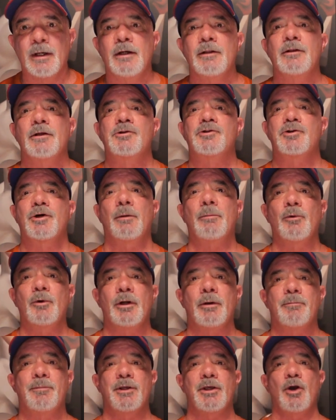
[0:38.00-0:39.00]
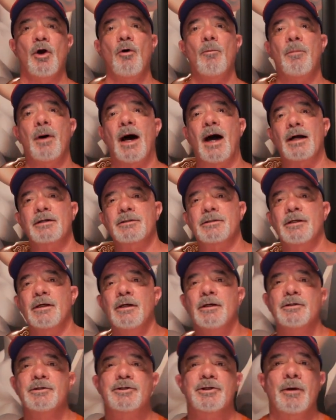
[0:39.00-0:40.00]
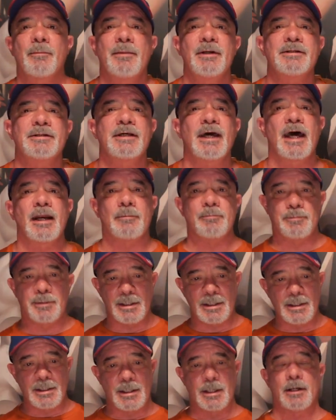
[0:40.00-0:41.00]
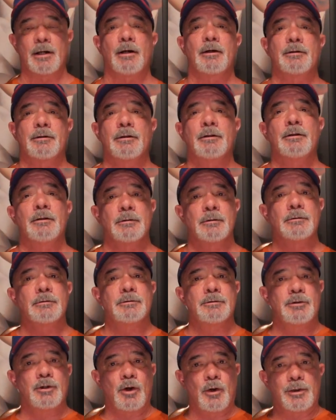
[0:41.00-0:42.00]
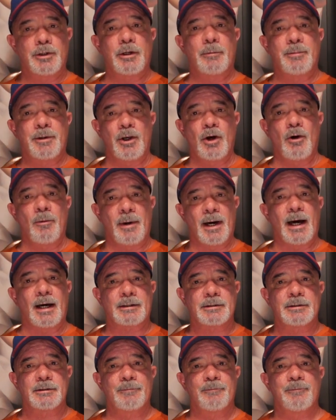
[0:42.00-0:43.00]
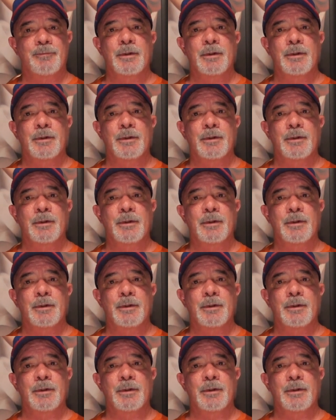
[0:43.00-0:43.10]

The trouble with a P.O. box, somebody's got to be here to go to the P.O. box.